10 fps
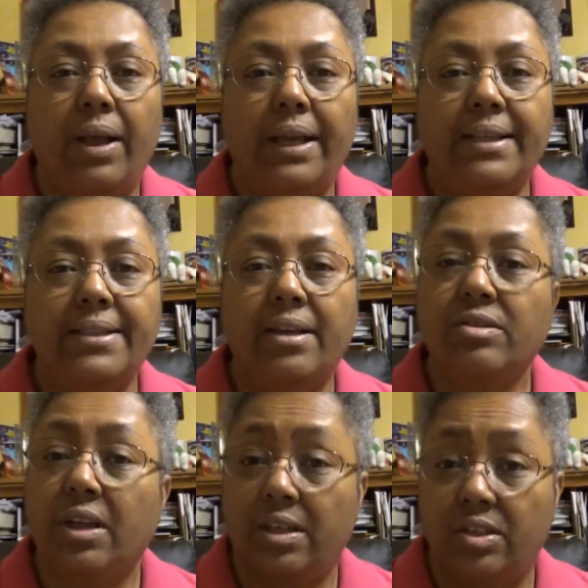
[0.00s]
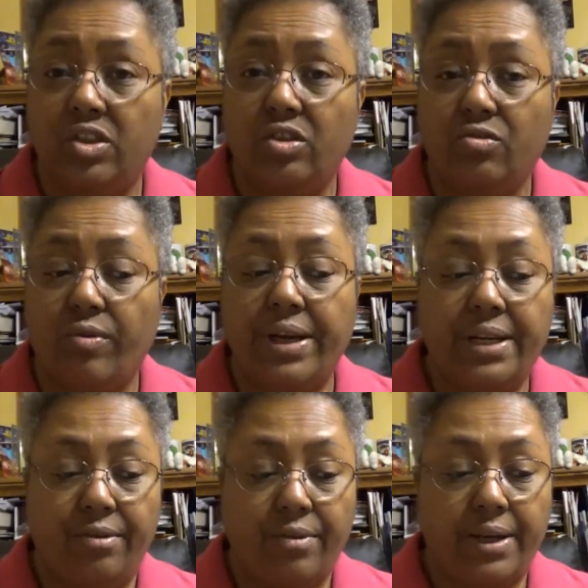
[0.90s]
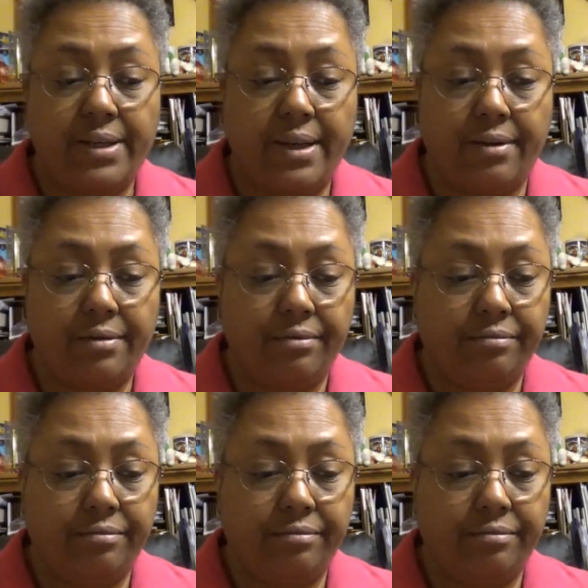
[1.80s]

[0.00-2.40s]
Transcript: it sounds like it's just raining right now.